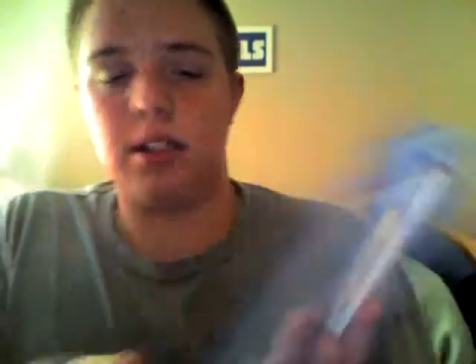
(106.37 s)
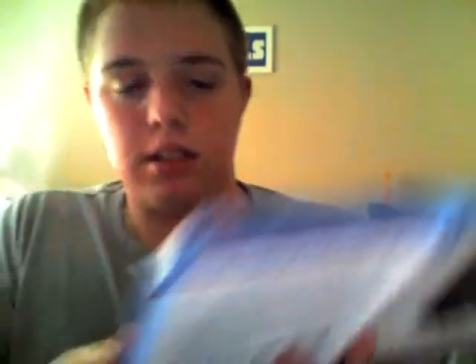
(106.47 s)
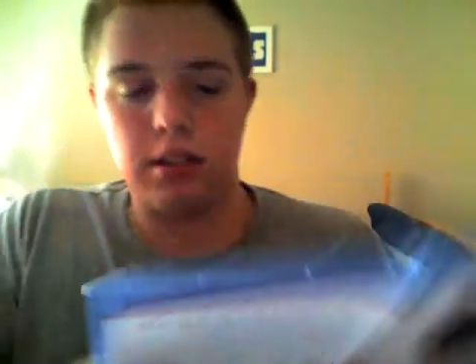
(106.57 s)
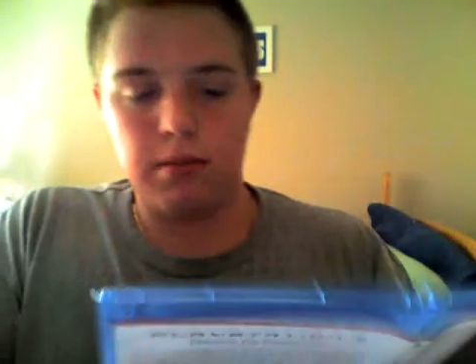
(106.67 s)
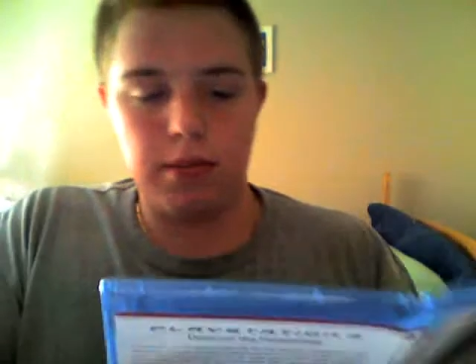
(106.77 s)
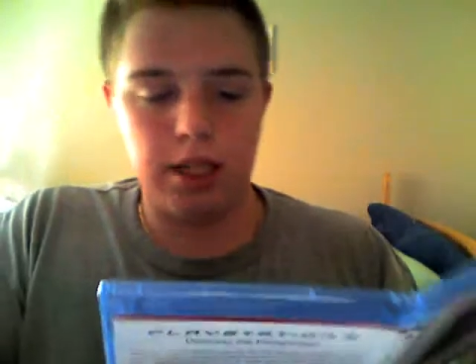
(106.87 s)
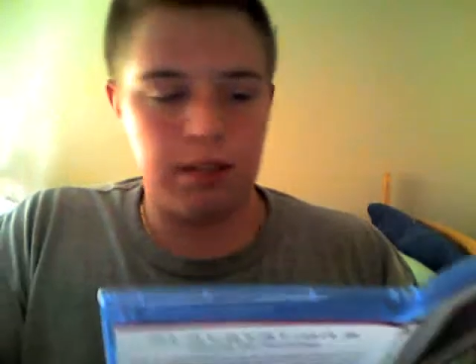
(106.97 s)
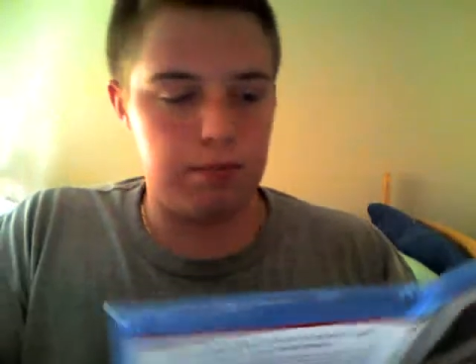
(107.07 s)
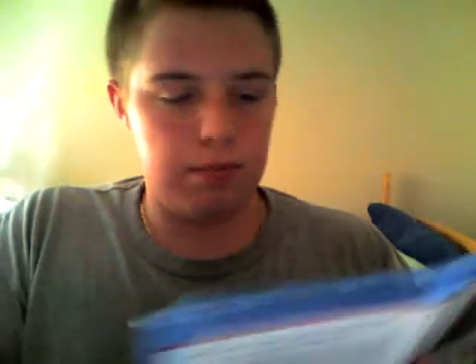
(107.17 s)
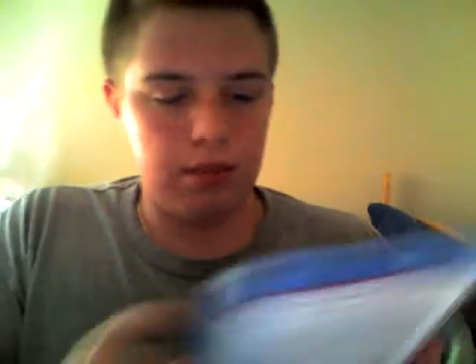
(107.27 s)
the it,
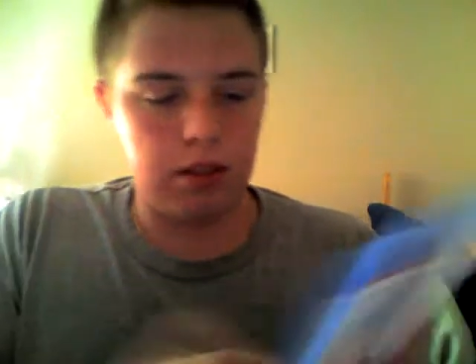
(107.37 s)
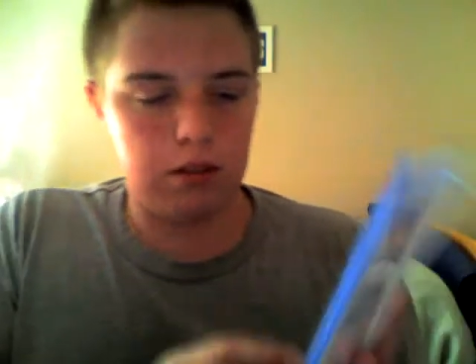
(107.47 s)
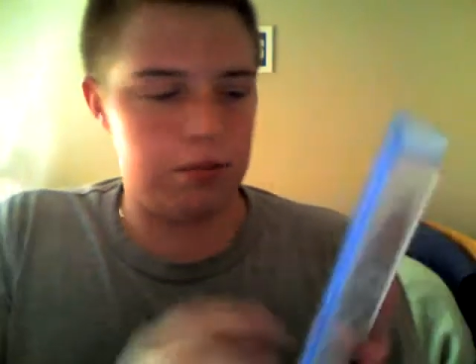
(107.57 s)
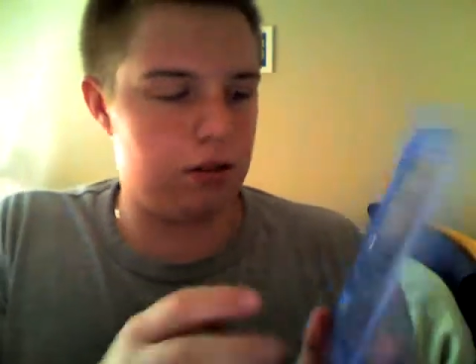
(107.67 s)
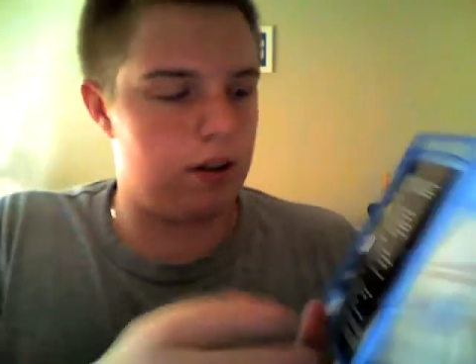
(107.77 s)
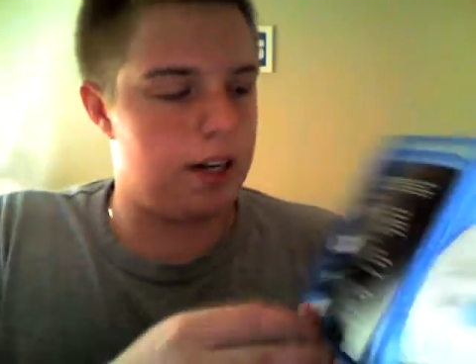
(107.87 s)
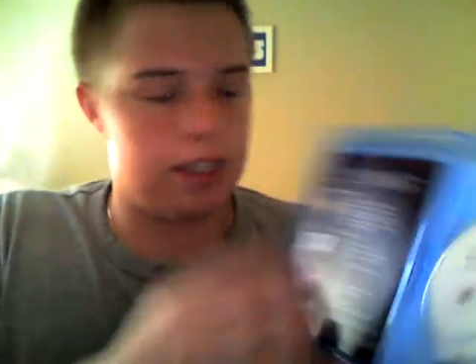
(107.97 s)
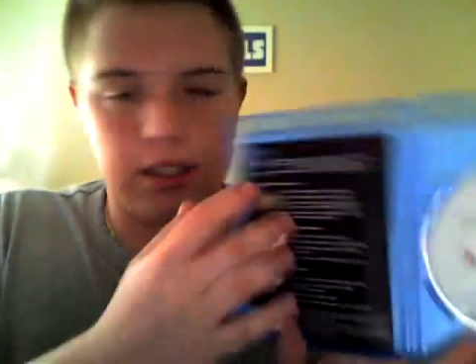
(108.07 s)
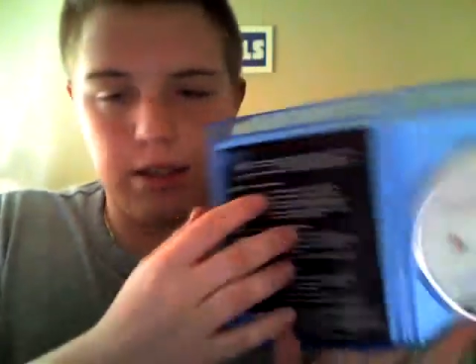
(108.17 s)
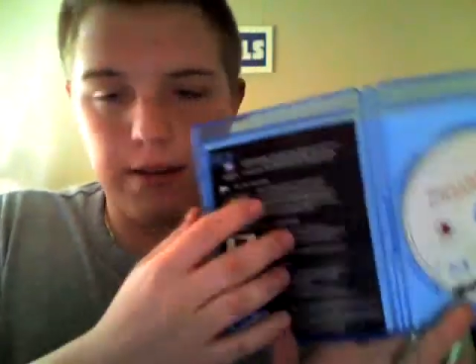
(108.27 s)
the Blu-ray
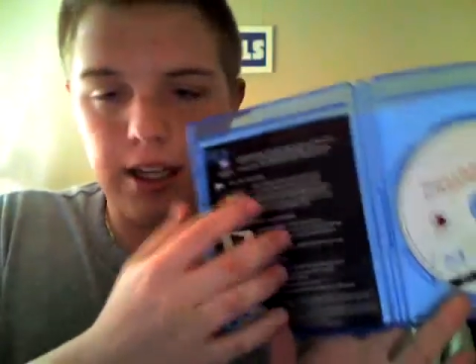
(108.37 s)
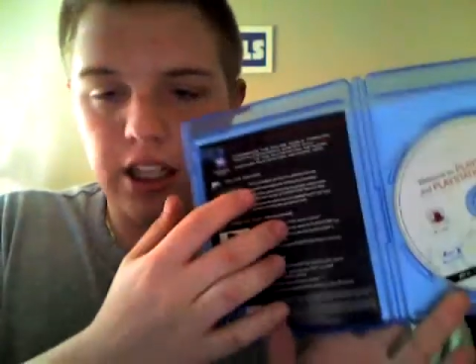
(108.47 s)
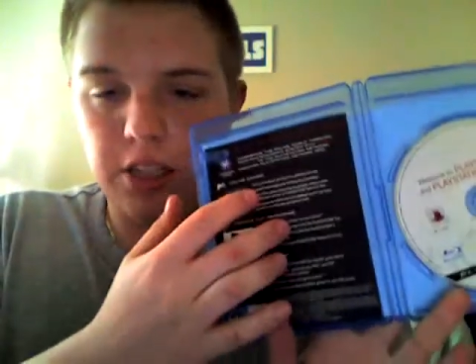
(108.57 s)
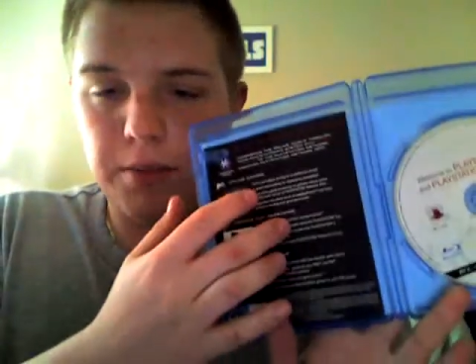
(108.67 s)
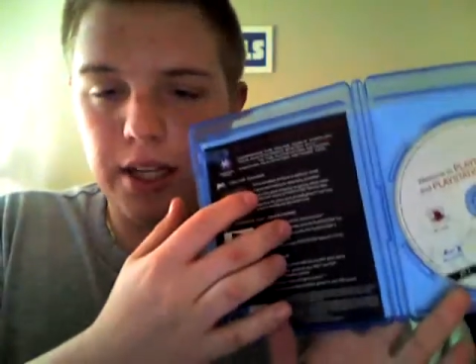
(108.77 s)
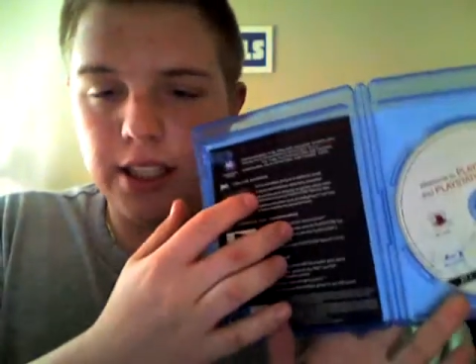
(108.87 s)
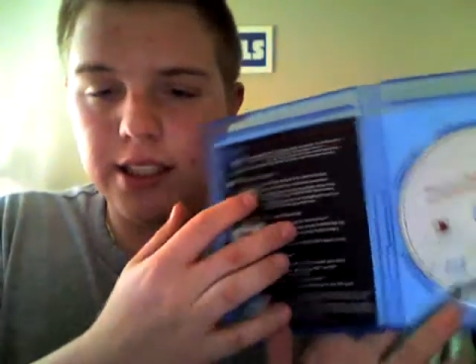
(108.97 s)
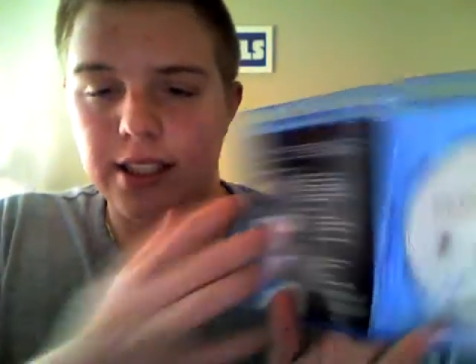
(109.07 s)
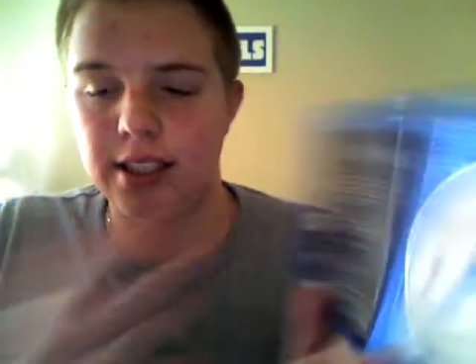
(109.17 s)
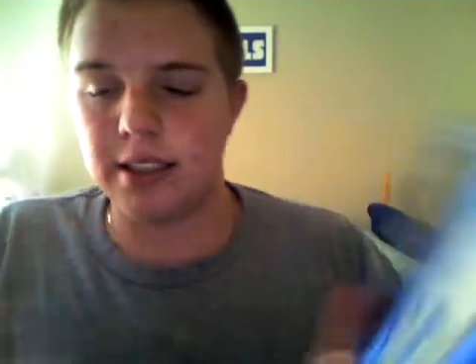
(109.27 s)
disc explains
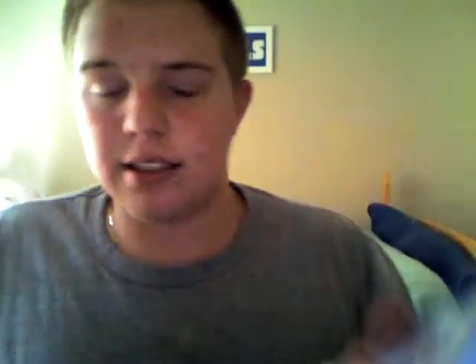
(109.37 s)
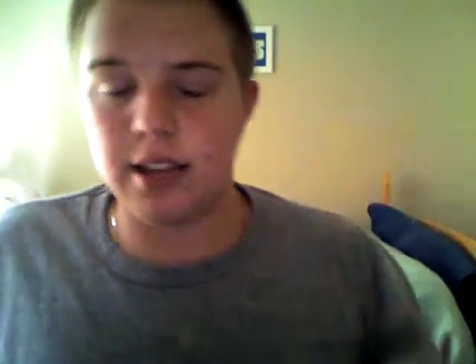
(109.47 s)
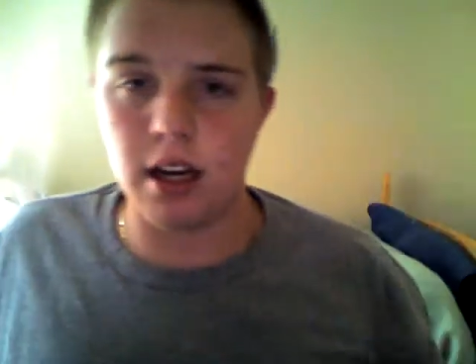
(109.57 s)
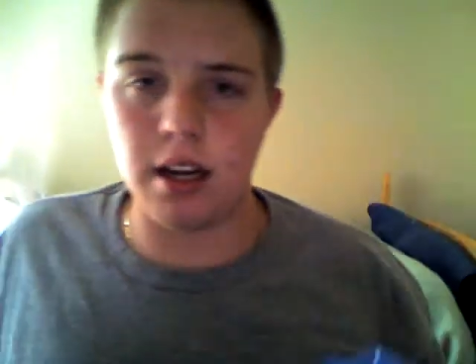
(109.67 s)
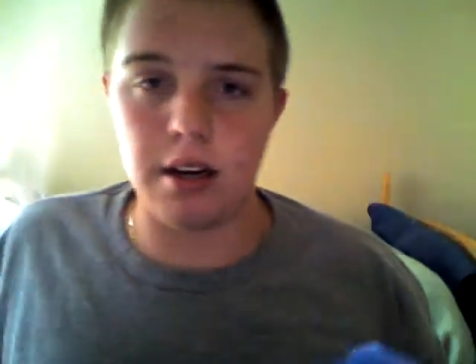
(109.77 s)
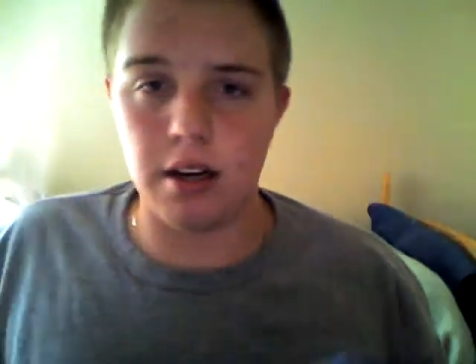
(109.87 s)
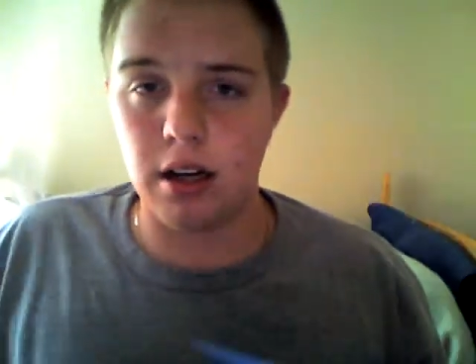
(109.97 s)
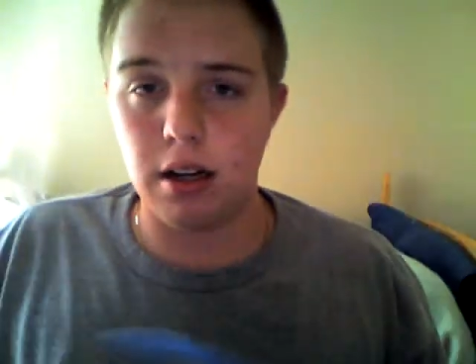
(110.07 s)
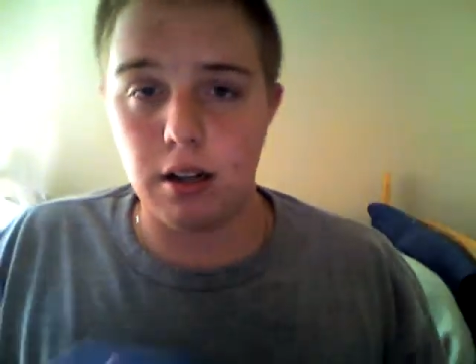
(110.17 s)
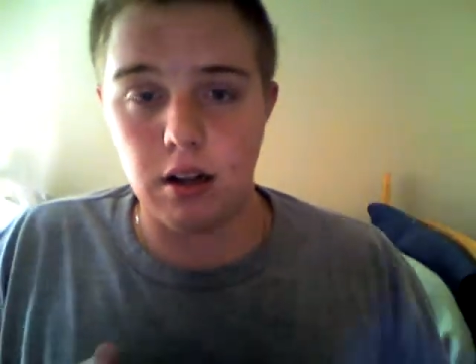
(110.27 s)
this and
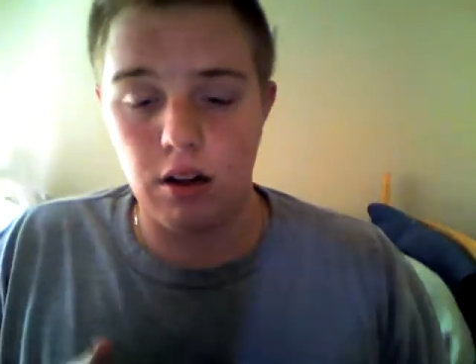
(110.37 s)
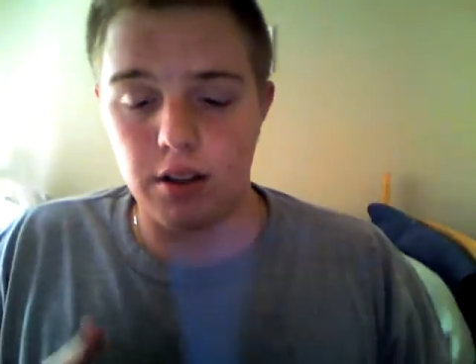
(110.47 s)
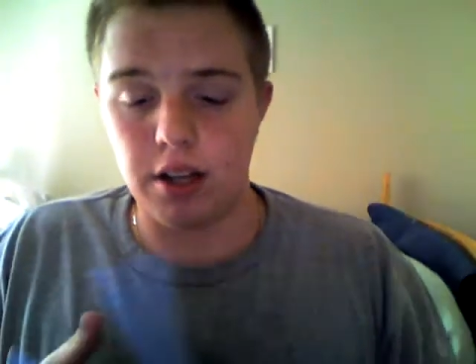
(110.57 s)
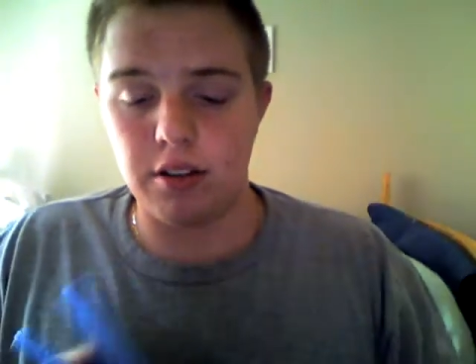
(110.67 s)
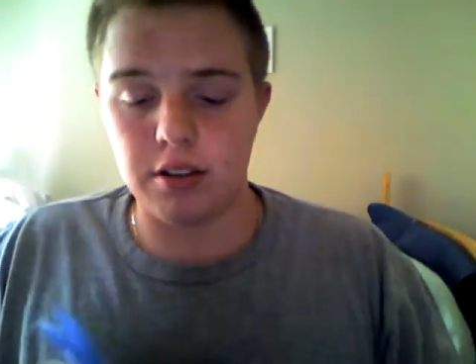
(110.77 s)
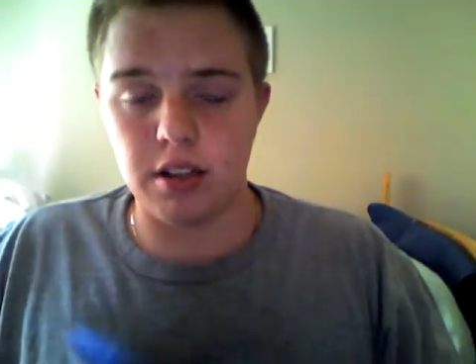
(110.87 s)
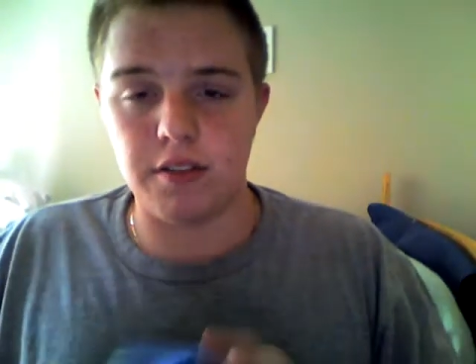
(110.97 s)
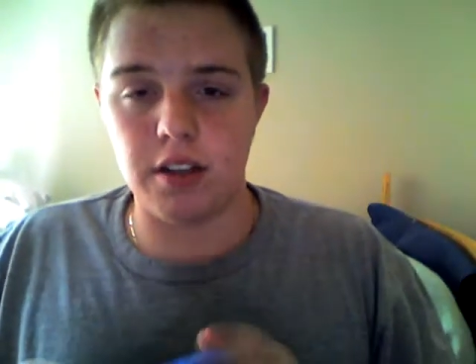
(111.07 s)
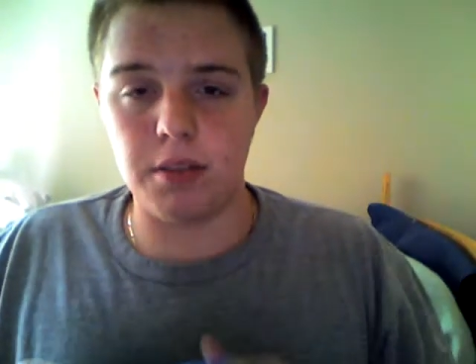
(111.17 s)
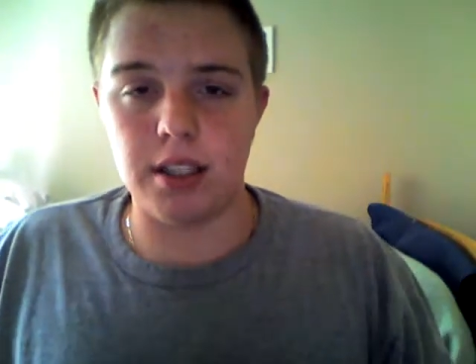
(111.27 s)
uh, all the other stuff
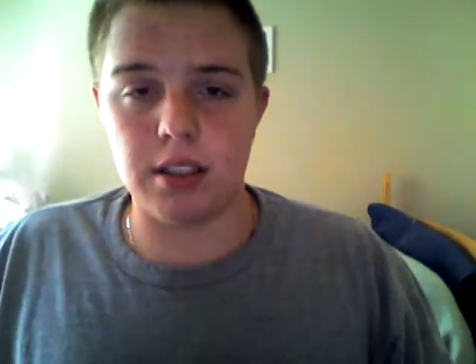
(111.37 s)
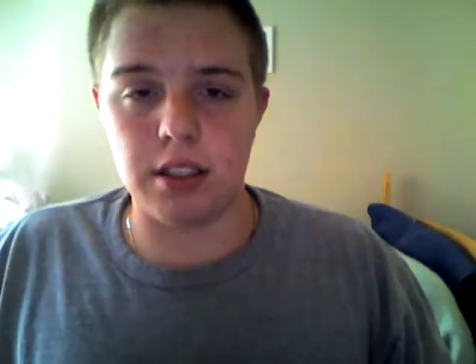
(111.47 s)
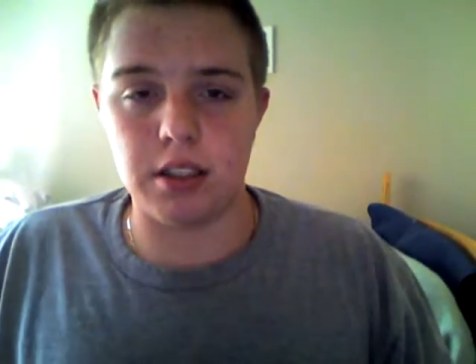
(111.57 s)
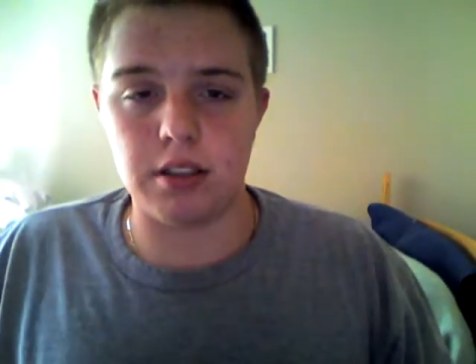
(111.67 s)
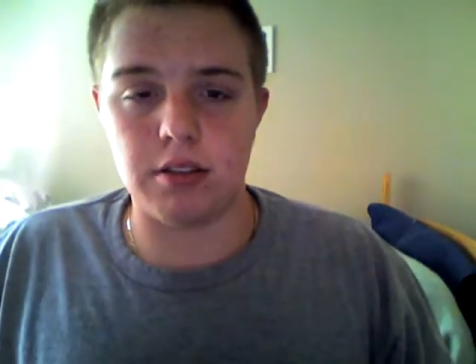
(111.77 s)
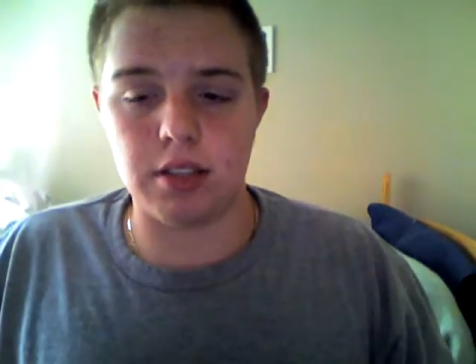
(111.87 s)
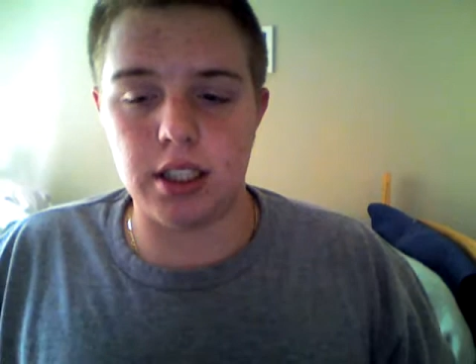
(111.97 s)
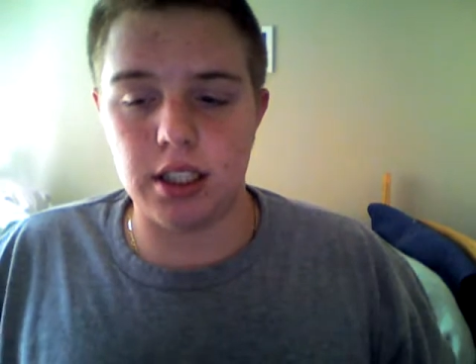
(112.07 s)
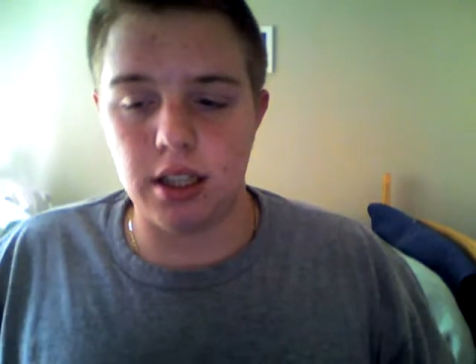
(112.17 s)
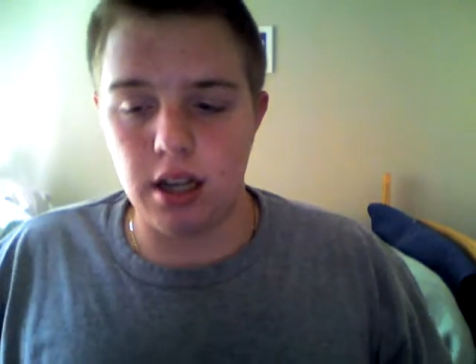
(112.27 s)
on the PlayStation 3,